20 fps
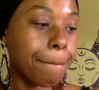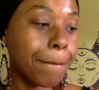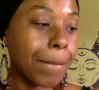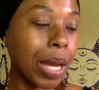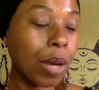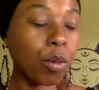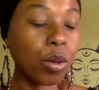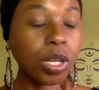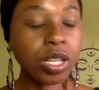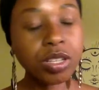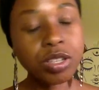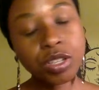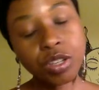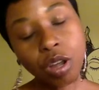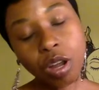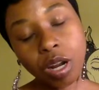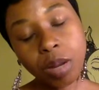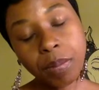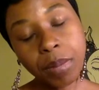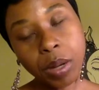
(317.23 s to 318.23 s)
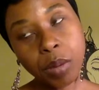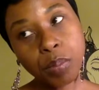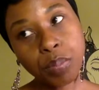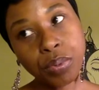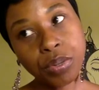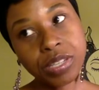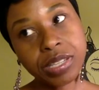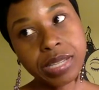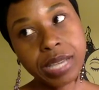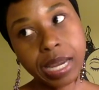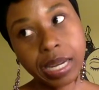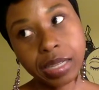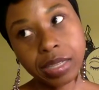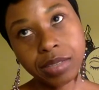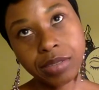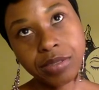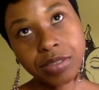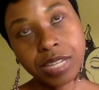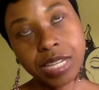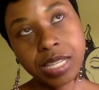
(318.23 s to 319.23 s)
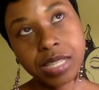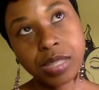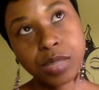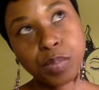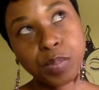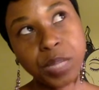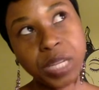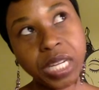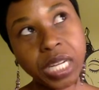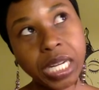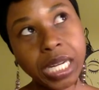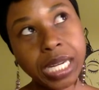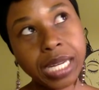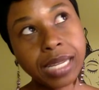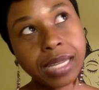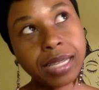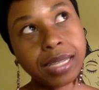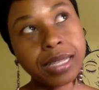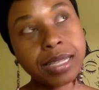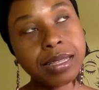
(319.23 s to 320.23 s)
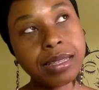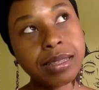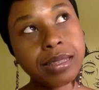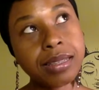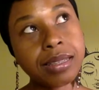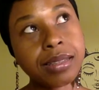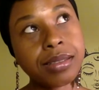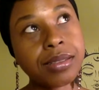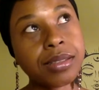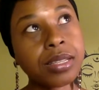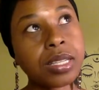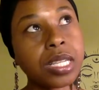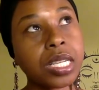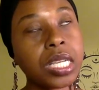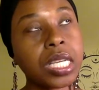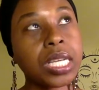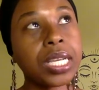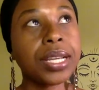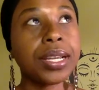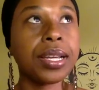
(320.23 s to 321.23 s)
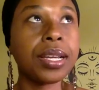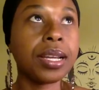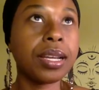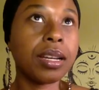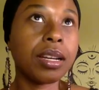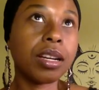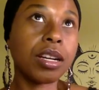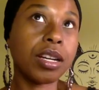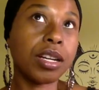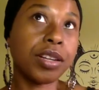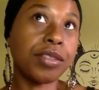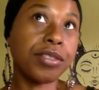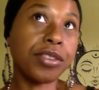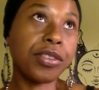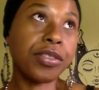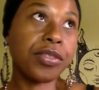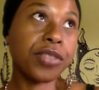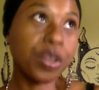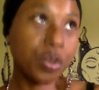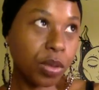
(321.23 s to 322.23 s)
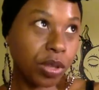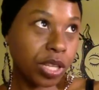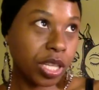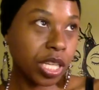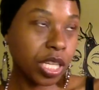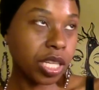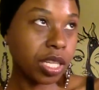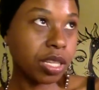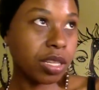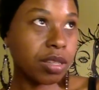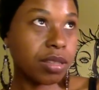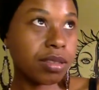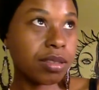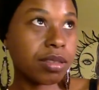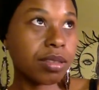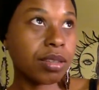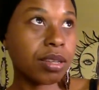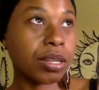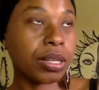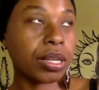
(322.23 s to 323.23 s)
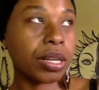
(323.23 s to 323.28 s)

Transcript: I wanted to talk about protectiveness because of a few things.